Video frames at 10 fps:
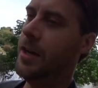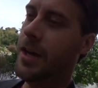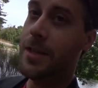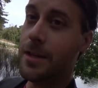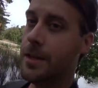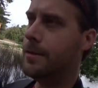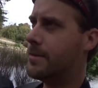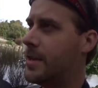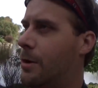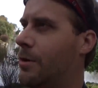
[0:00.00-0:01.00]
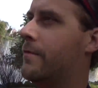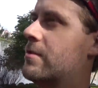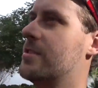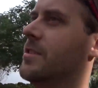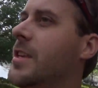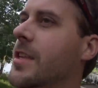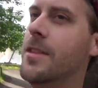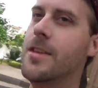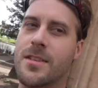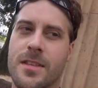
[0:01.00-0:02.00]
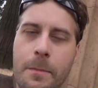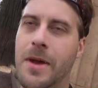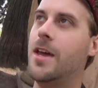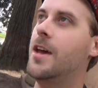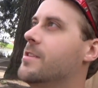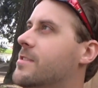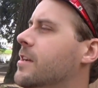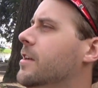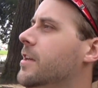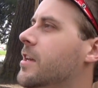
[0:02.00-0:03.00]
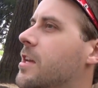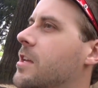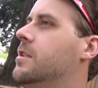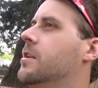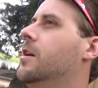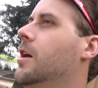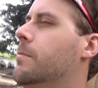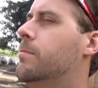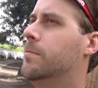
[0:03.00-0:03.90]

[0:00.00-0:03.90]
I did, however, seen this in the past, in uh,